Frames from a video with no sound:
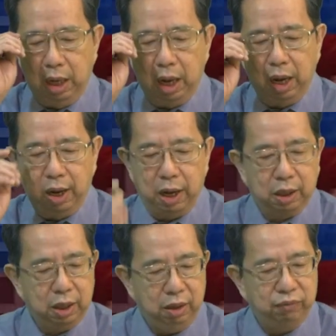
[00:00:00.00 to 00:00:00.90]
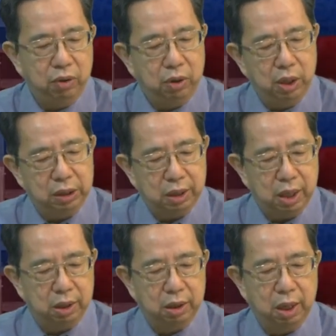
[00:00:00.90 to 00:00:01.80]
Archivo
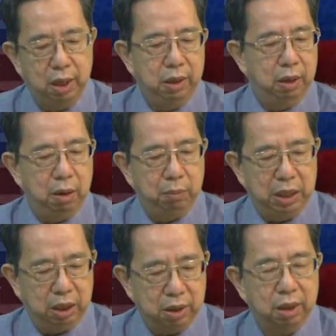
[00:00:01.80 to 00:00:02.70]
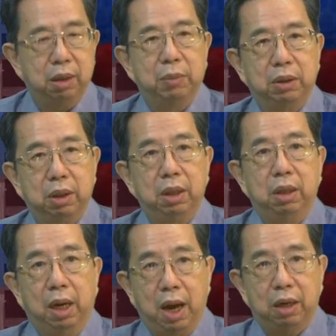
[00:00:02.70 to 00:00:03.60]
General Militar de Madrid
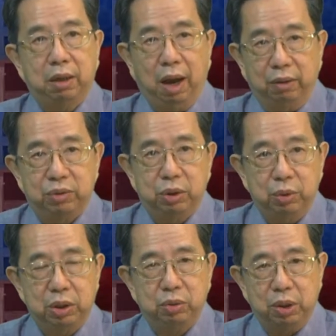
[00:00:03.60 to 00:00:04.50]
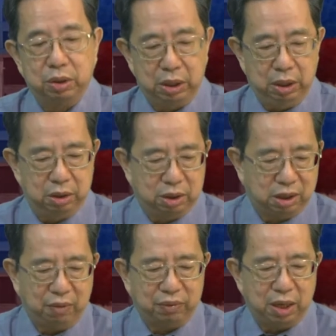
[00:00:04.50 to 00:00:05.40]
archives, which was in
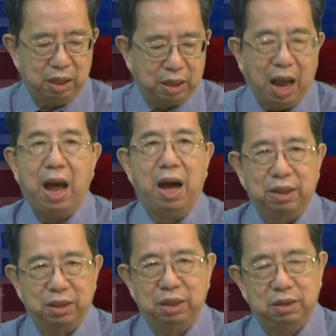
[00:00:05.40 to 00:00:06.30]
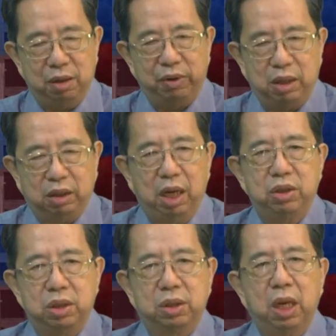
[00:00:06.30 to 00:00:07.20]
several cajas, in several
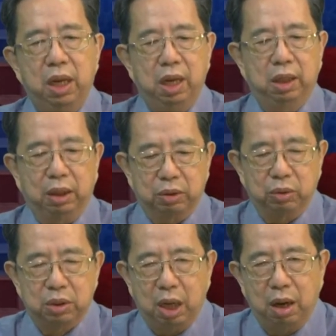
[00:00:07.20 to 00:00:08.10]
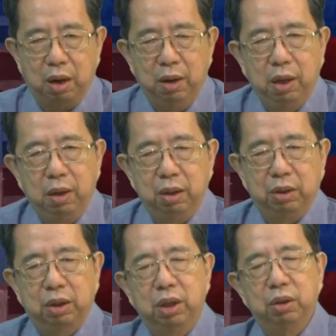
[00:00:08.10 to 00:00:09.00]
cases that was
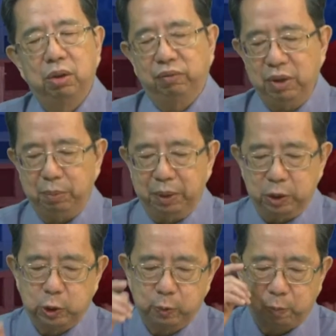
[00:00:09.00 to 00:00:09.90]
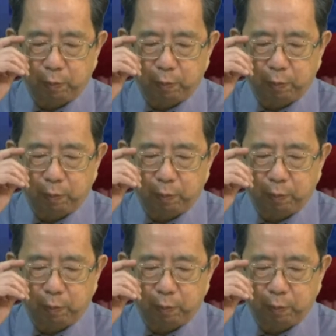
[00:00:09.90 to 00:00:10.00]
returned to the Philippines.